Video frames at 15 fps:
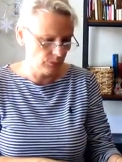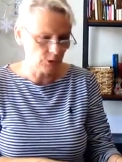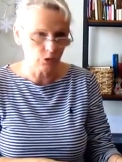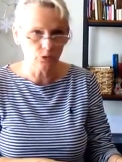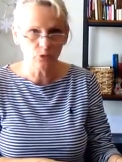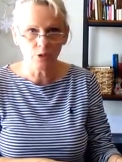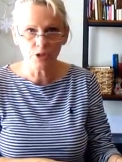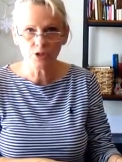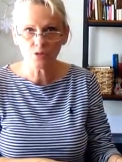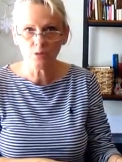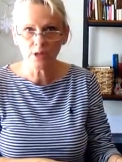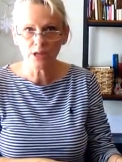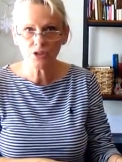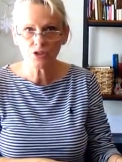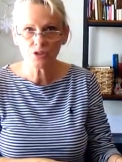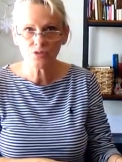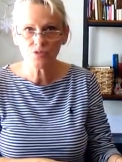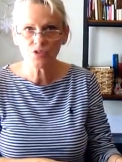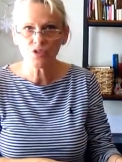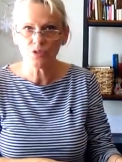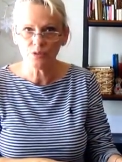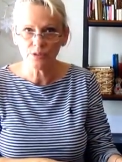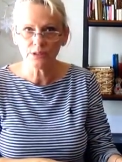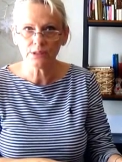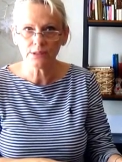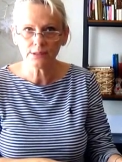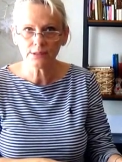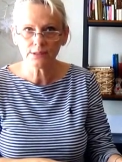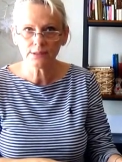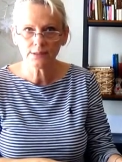Congratulations, you did
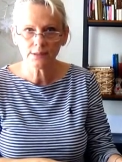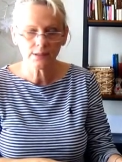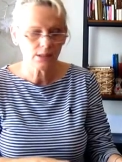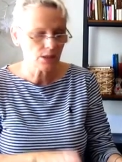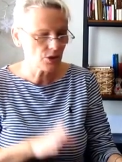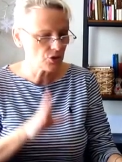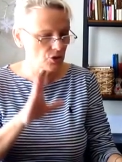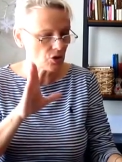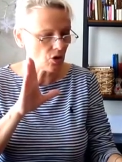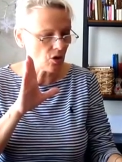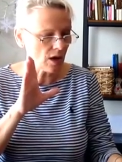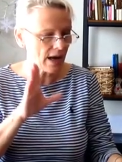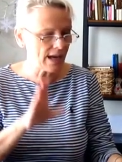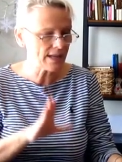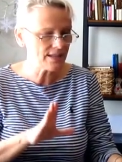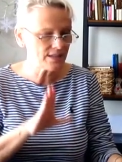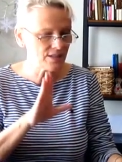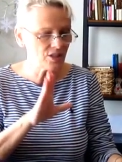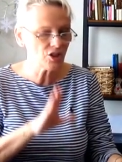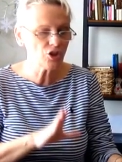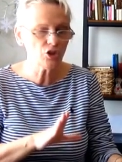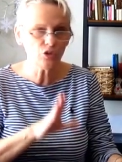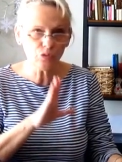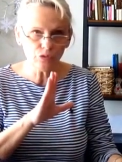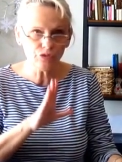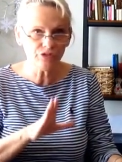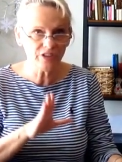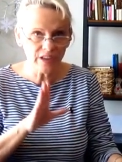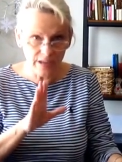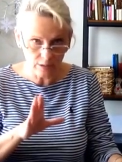it. So I see you
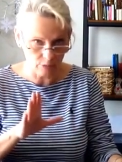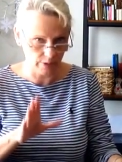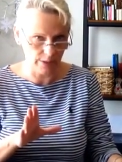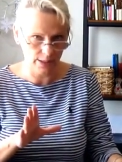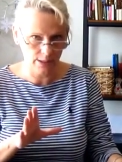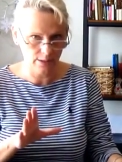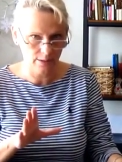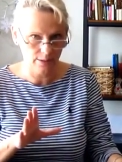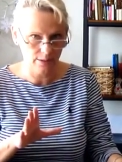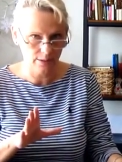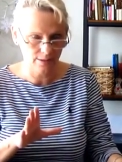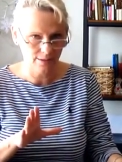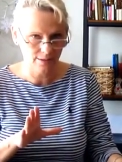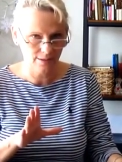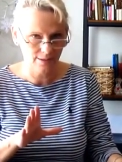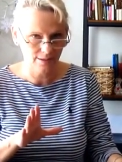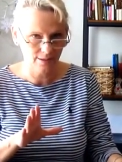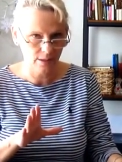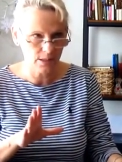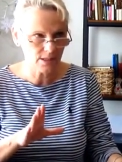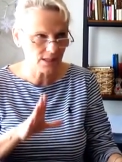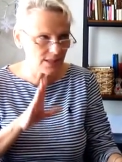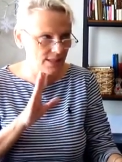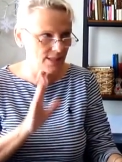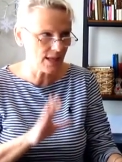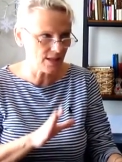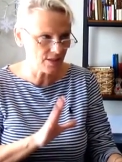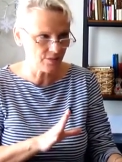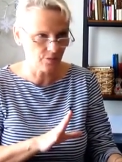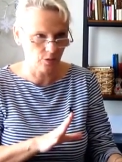very
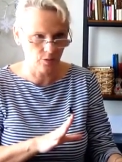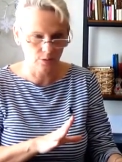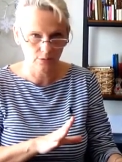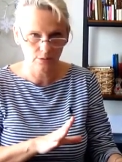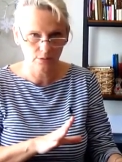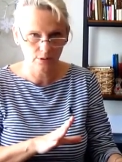successful